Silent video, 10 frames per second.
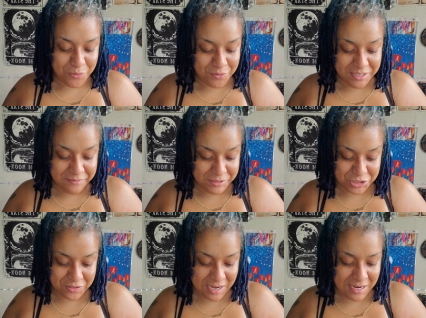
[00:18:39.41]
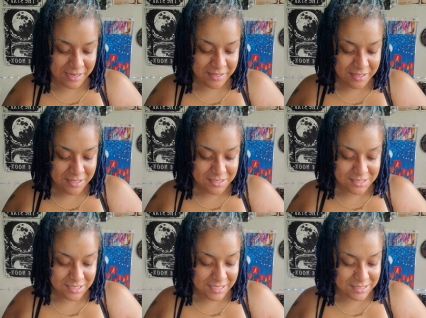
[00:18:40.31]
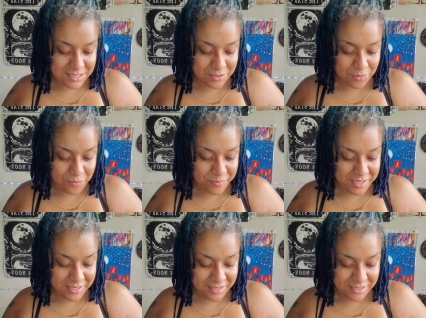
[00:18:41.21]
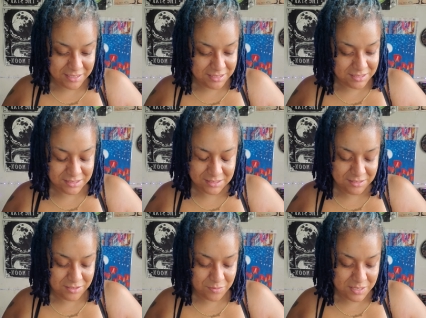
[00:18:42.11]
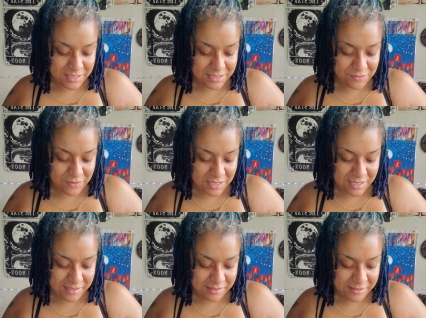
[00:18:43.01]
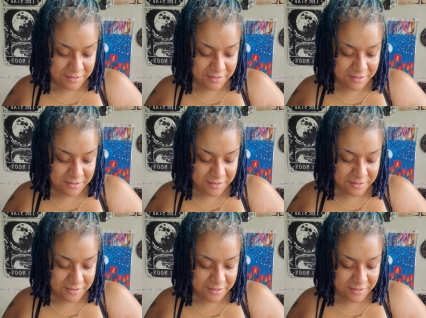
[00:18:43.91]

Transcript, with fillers: You didn't even try to get to know me. And it's, you know what? It's fine.